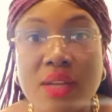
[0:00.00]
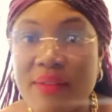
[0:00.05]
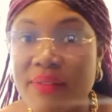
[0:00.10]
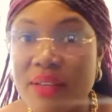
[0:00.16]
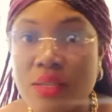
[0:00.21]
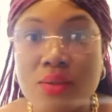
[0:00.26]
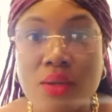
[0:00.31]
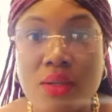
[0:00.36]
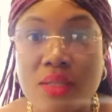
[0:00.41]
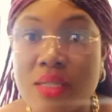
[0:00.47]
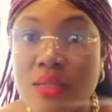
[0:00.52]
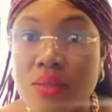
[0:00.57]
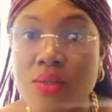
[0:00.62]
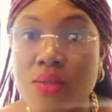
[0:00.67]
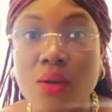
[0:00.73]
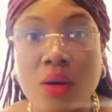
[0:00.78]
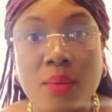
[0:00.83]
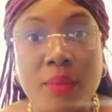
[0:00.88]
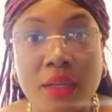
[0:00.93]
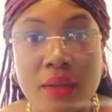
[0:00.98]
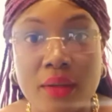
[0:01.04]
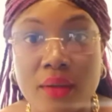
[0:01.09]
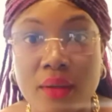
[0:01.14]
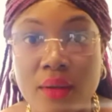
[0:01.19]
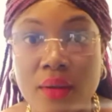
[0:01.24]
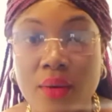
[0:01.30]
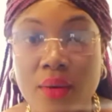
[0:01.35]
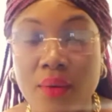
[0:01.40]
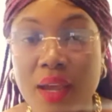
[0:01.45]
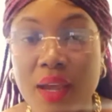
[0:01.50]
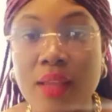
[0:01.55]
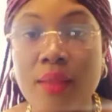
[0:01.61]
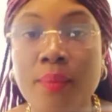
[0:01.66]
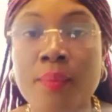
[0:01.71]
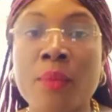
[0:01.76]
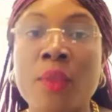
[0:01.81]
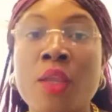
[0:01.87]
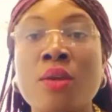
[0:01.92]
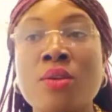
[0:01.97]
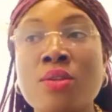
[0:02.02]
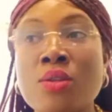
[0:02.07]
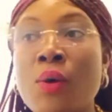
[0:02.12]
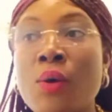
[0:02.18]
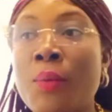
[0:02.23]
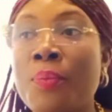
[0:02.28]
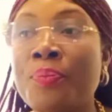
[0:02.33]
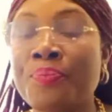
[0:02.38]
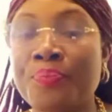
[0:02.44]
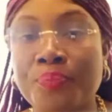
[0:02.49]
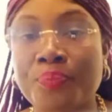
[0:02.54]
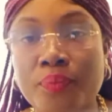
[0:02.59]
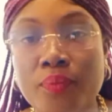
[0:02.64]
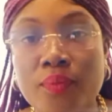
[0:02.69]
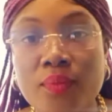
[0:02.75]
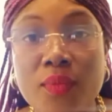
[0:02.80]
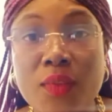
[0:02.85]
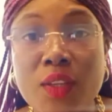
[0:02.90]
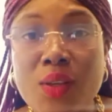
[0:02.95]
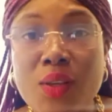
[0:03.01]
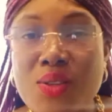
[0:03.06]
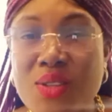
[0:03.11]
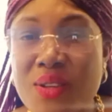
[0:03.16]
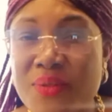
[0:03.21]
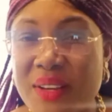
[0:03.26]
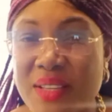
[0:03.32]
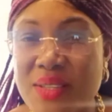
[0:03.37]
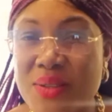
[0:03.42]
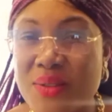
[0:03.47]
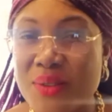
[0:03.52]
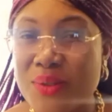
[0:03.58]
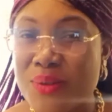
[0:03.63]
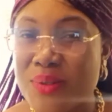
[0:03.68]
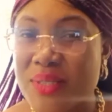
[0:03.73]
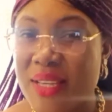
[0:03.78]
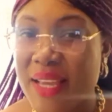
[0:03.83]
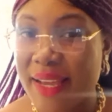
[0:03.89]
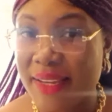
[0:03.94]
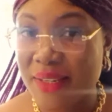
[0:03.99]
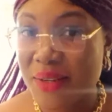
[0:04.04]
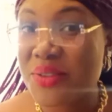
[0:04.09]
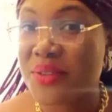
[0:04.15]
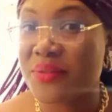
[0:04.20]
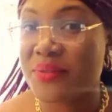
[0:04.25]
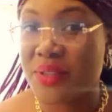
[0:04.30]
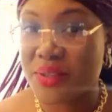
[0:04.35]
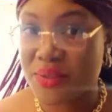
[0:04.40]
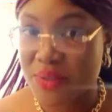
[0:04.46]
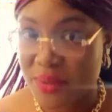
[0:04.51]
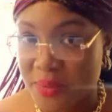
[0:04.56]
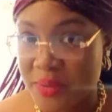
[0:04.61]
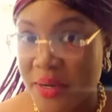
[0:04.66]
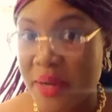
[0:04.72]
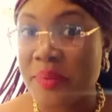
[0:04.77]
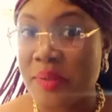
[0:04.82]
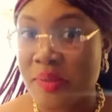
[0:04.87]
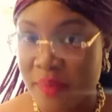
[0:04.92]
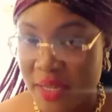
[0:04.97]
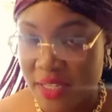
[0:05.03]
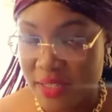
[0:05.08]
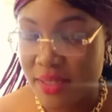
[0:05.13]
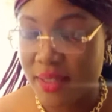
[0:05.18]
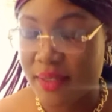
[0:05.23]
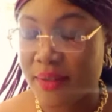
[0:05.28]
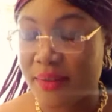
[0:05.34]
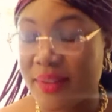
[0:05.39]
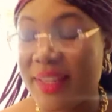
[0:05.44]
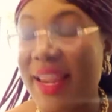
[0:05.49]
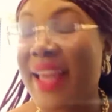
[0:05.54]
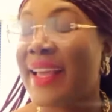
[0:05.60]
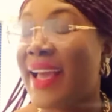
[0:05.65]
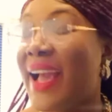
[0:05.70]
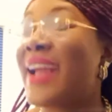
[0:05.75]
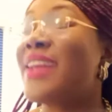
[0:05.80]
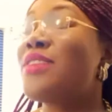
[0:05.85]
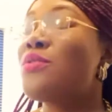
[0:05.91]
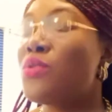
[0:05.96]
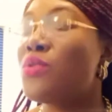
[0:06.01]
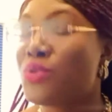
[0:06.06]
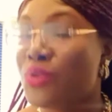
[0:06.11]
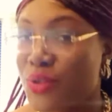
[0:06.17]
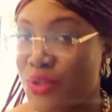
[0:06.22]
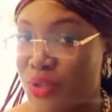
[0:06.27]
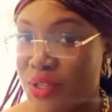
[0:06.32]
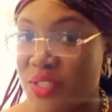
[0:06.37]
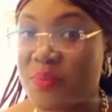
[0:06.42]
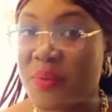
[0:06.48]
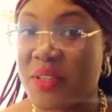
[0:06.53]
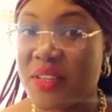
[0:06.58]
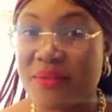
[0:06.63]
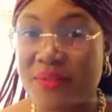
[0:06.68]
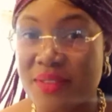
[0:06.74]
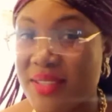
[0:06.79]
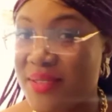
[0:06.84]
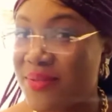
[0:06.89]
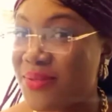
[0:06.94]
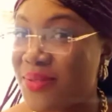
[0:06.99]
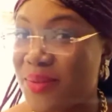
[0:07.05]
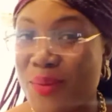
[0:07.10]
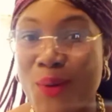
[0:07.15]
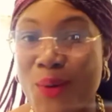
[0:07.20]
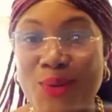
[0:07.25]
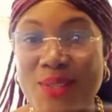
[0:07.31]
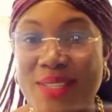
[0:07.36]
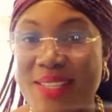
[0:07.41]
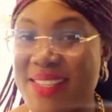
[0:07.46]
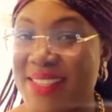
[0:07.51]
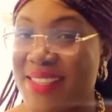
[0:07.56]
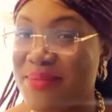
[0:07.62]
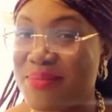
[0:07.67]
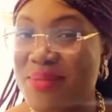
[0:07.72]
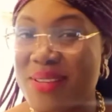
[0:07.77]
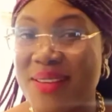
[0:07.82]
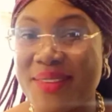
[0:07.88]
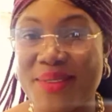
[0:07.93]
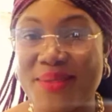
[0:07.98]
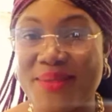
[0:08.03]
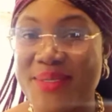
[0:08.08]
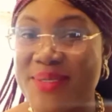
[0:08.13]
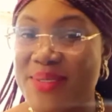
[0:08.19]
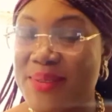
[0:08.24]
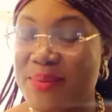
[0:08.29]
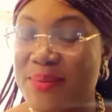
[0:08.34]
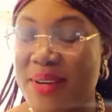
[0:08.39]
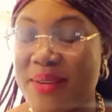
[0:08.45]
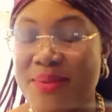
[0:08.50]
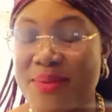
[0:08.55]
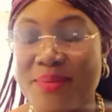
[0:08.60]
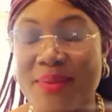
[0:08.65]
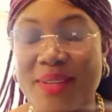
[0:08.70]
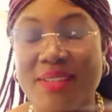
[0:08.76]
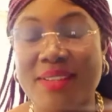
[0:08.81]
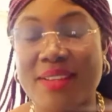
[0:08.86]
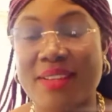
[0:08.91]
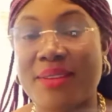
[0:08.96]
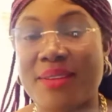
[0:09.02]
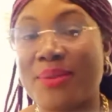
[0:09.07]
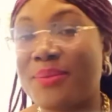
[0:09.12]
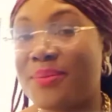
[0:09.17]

saw this coming, right? So far so good. I know you've not subscribed to my channel. Like I know you're just benefiting from all these tips and you've not subscribed to my channel.